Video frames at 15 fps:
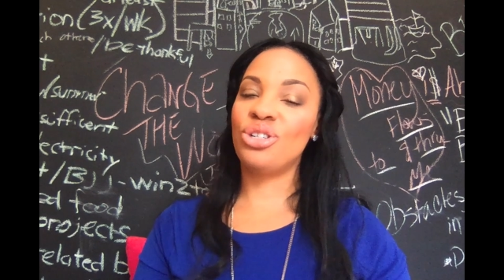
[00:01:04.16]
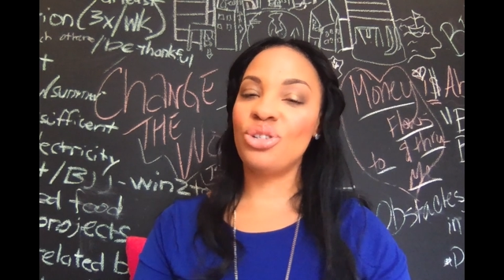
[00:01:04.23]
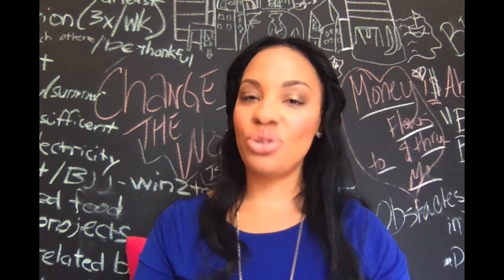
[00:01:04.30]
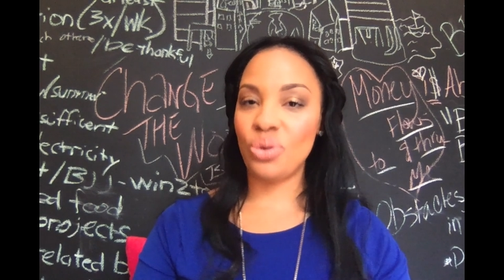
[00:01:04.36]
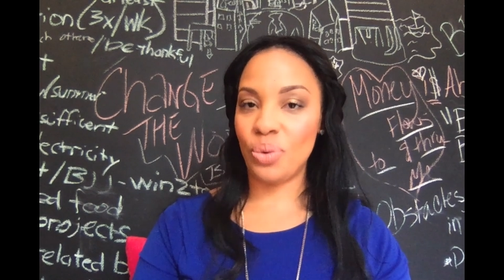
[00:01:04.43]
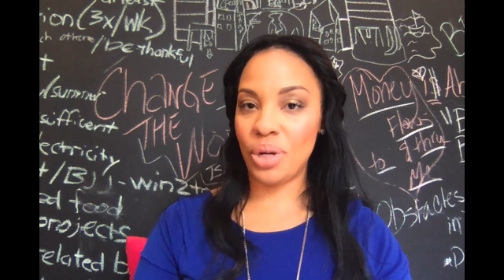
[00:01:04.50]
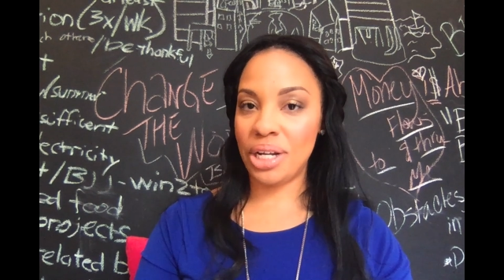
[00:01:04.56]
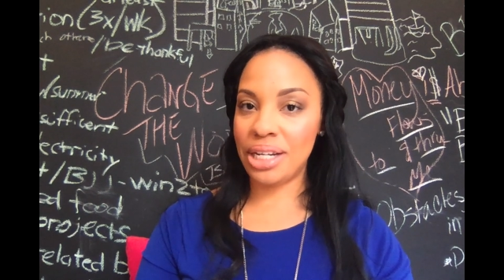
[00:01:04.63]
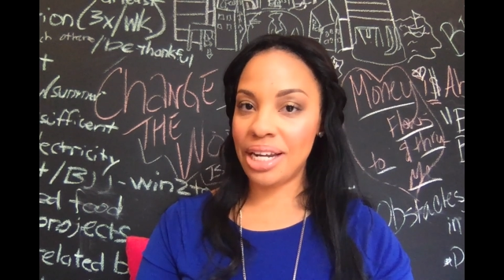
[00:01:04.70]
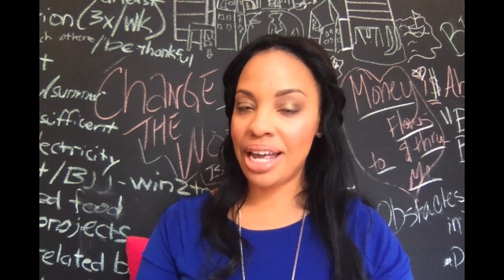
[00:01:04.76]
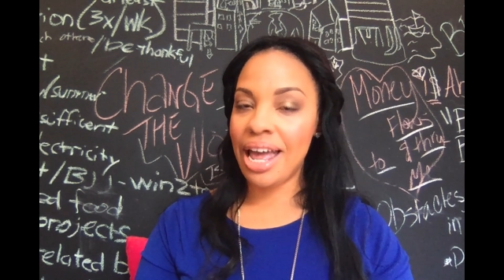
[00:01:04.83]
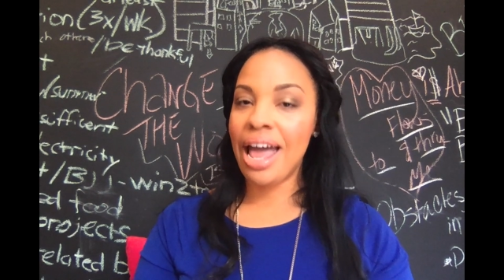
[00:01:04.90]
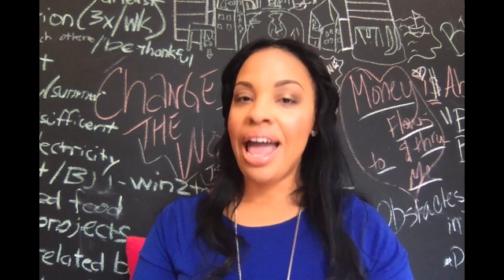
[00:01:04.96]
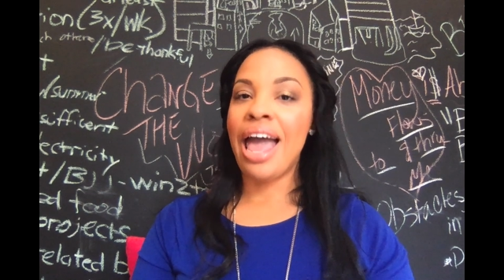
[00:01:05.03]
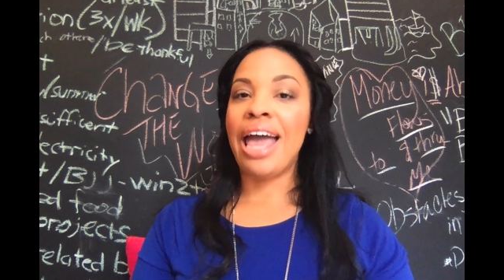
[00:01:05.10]
do it.
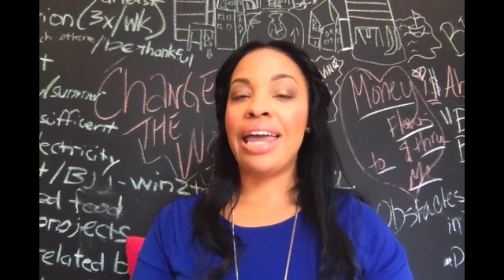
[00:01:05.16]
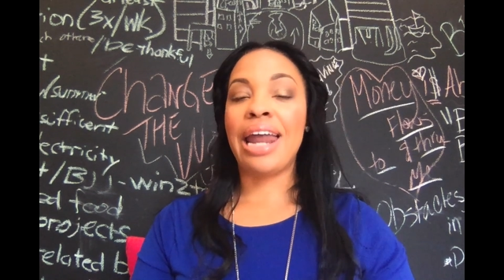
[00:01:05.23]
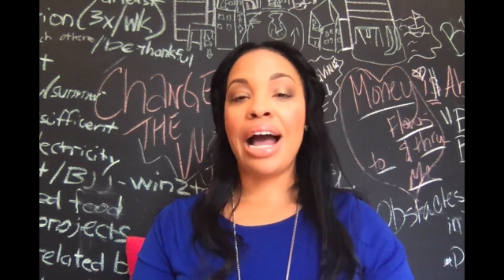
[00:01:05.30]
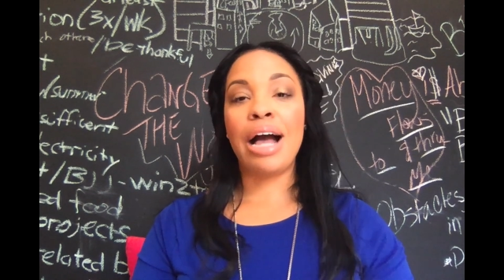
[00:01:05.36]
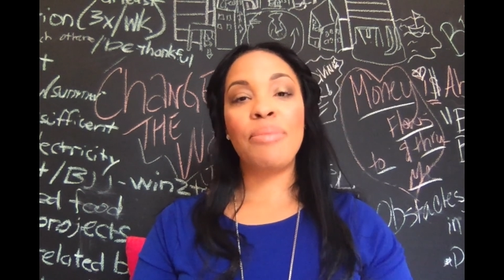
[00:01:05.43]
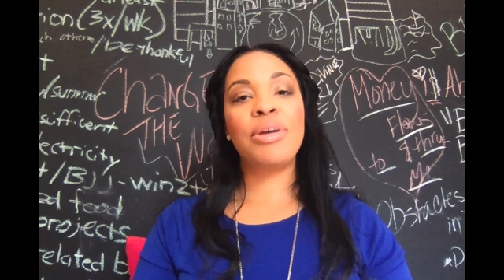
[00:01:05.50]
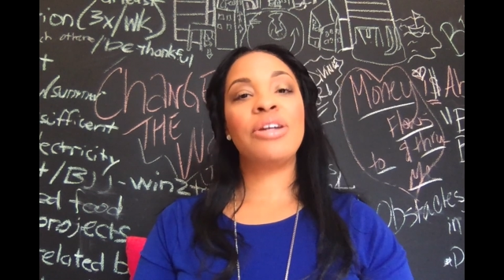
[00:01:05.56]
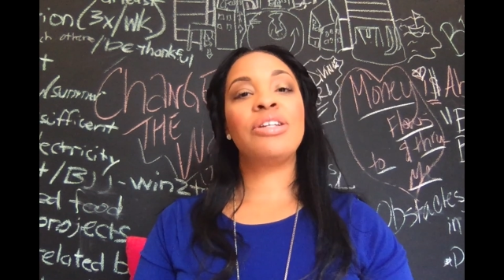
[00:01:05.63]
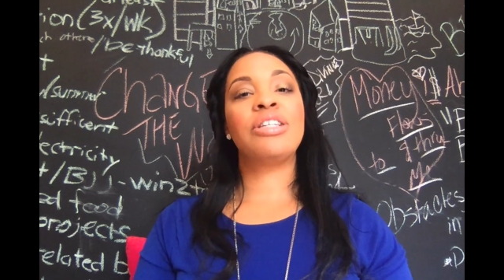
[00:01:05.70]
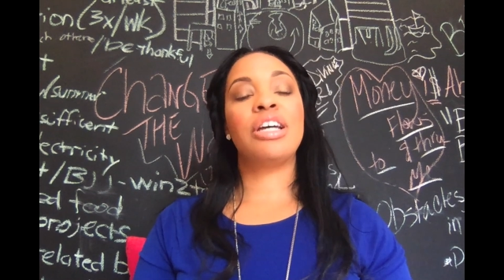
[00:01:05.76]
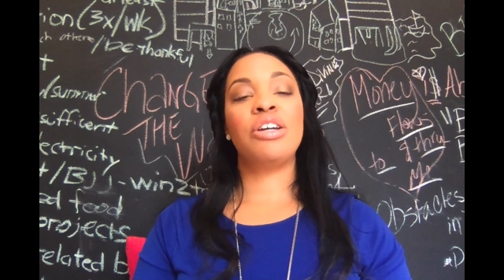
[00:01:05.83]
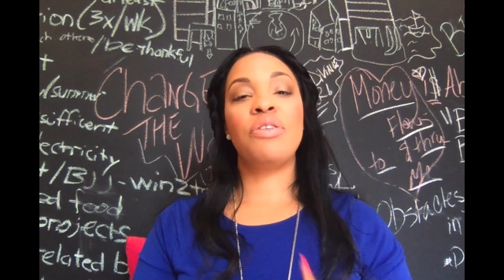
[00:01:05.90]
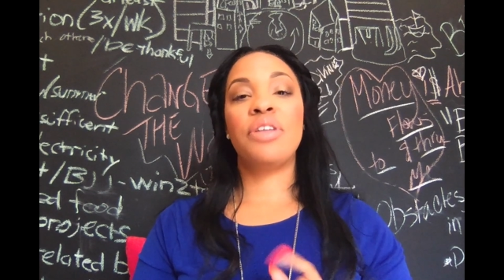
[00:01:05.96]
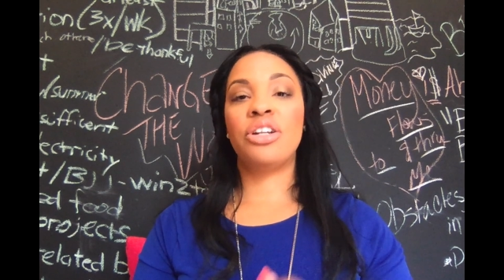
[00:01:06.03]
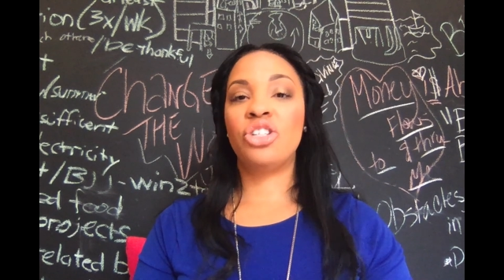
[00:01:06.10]
And I'm here to tell
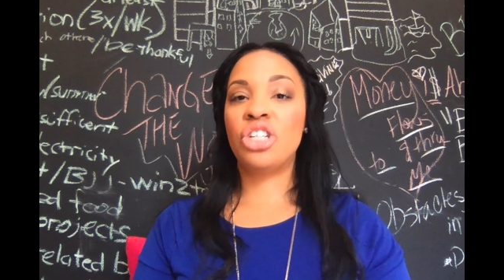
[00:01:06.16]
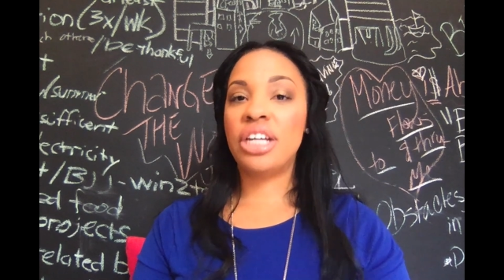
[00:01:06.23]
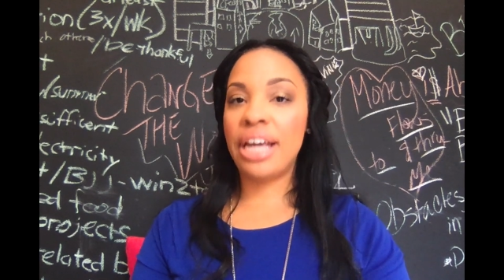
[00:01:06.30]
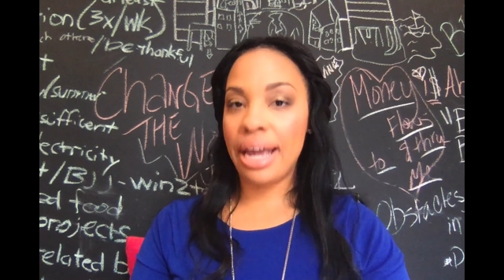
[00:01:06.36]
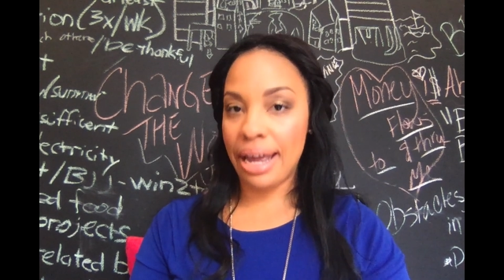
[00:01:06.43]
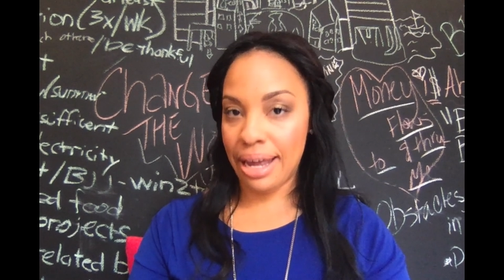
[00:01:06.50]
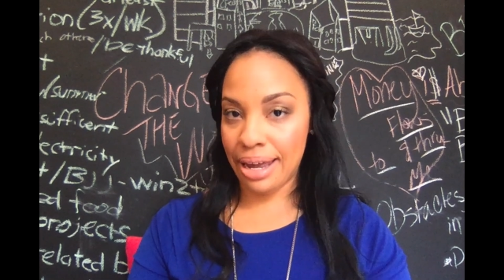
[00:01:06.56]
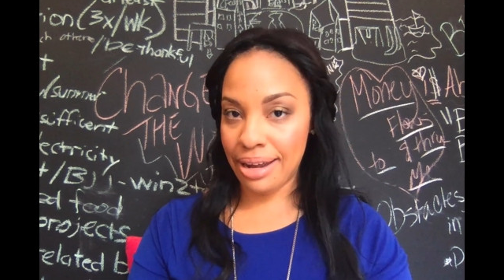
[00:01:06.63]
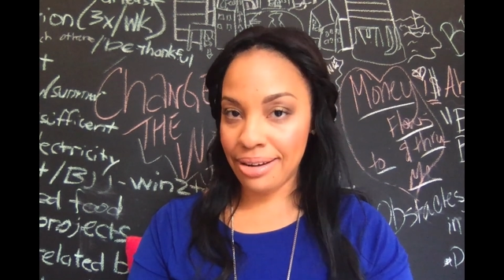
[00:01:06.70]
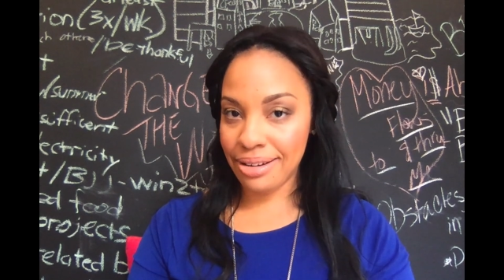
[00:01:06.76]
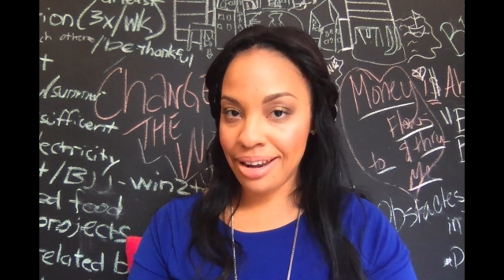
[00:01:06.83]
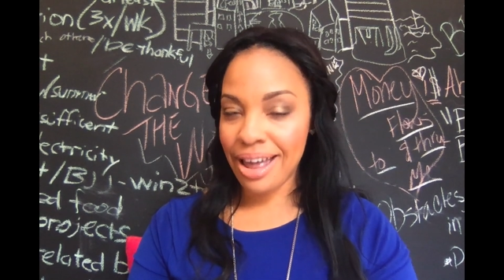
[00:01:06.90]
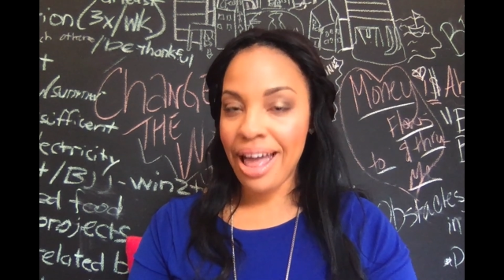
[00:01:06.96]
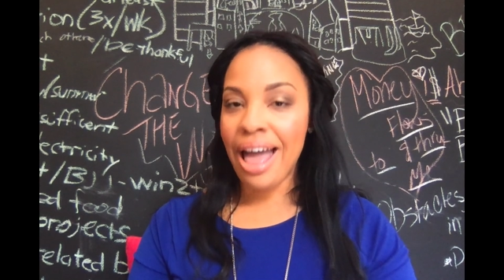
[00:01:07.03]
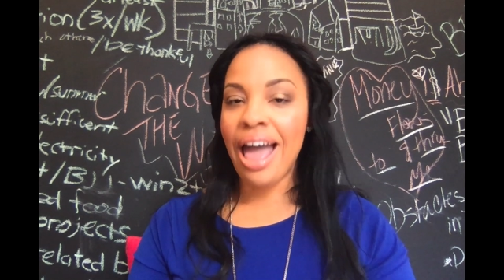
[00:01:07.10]
you that you can
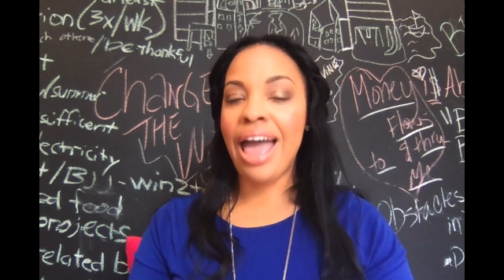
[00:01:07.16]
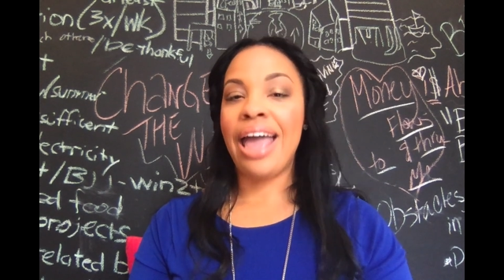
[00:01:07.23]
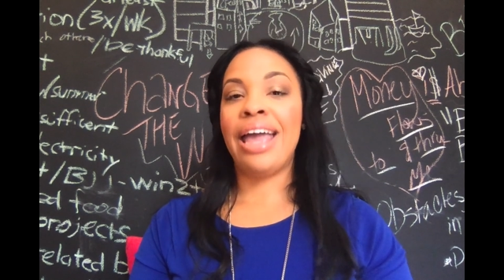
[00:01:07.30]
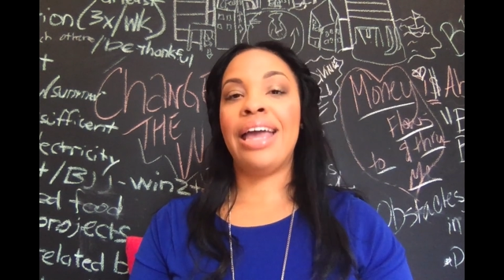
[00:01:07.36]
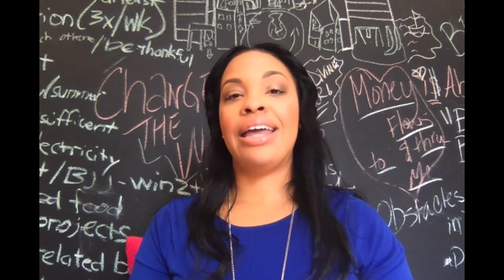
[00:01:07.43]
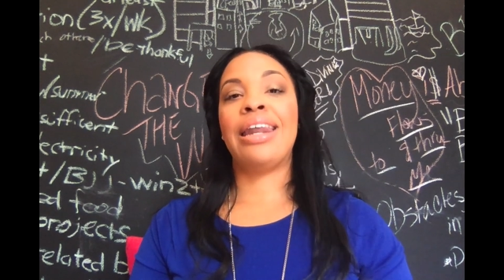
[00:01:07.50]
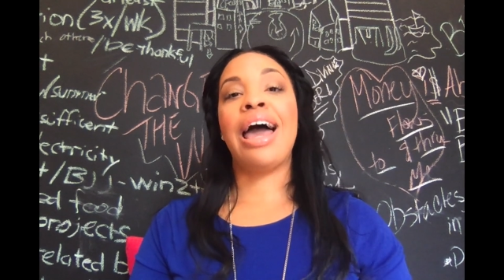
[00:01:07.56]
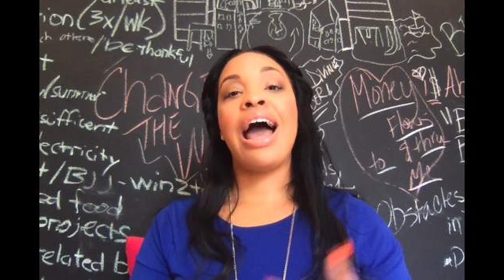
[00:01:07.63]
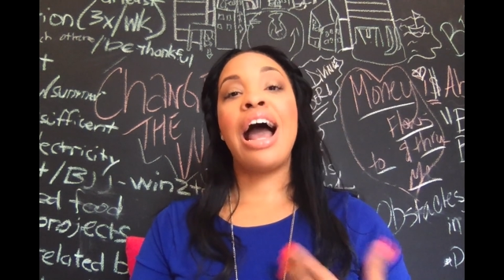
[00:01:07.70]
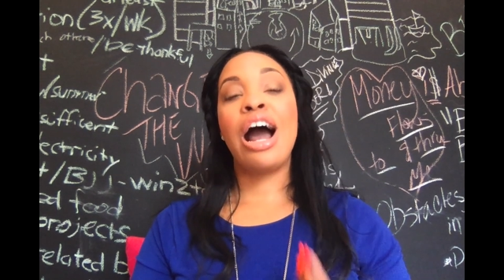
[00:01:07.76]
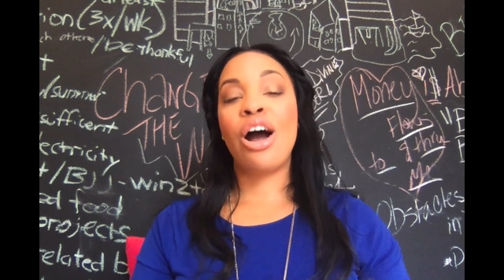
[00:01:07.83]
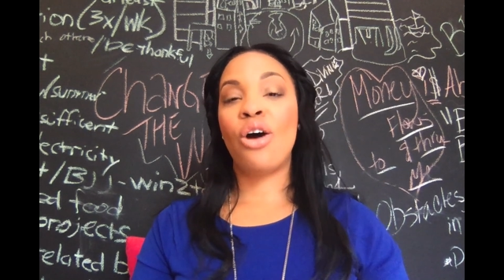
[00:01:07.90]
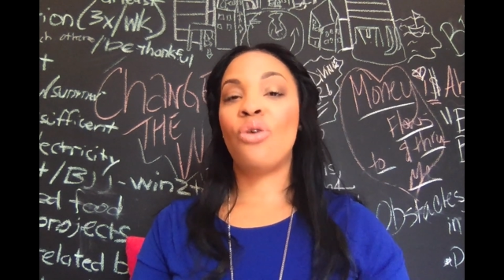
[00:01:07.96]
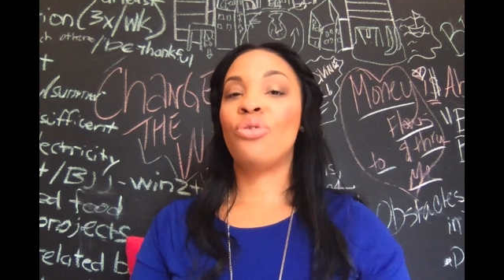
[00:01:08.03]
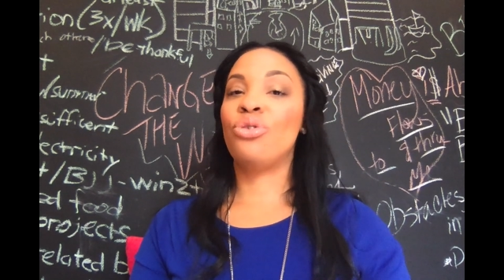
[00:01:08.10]
and
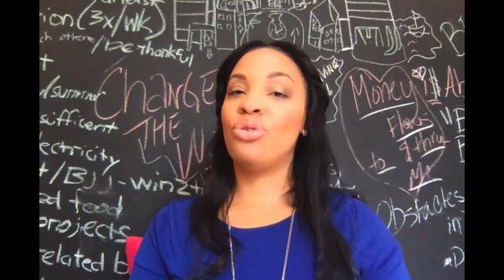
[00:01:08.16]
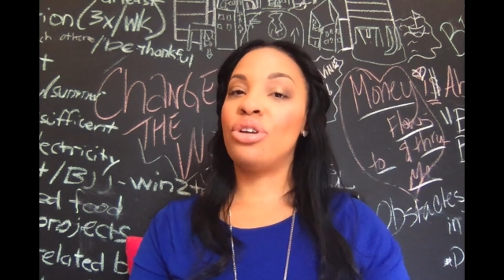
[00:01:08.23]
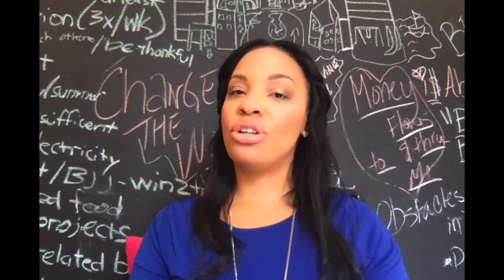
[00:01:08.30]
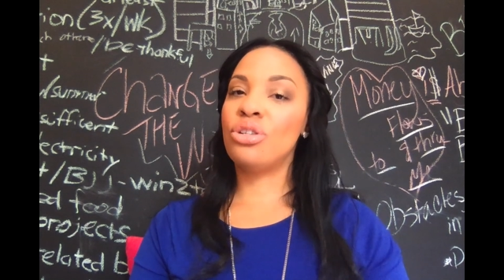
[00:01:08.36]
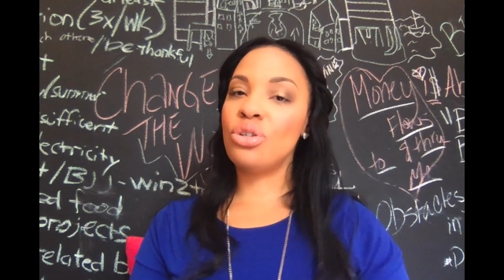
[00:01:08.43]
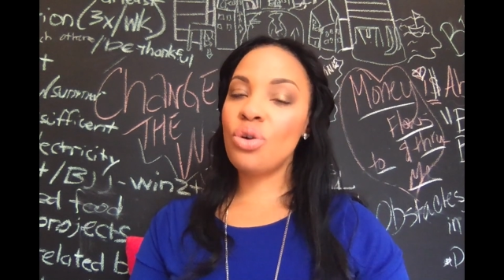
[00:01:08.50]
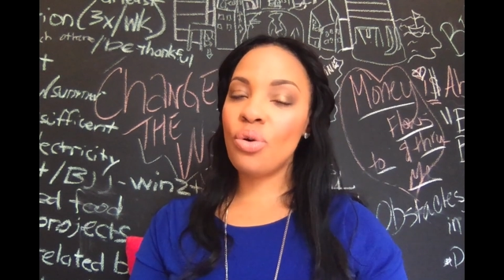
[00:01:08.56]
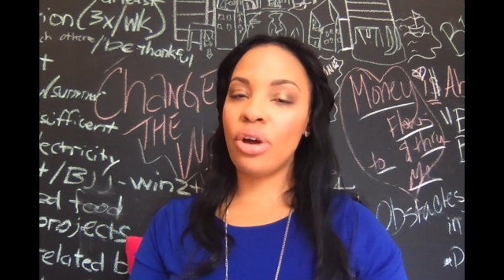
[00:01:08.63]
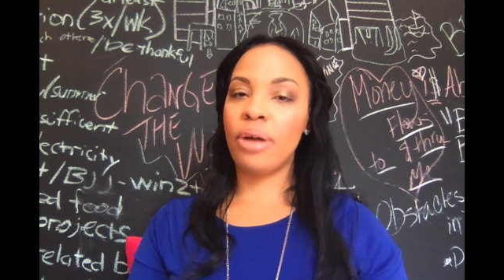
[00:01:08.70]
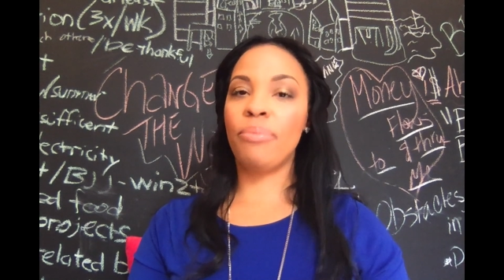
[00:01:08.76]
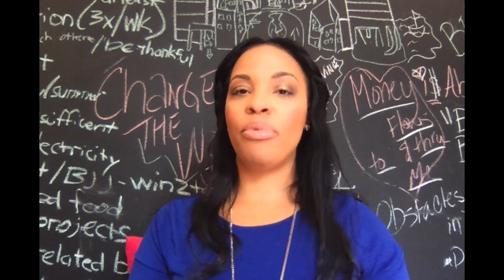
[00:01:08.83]
how you can do it.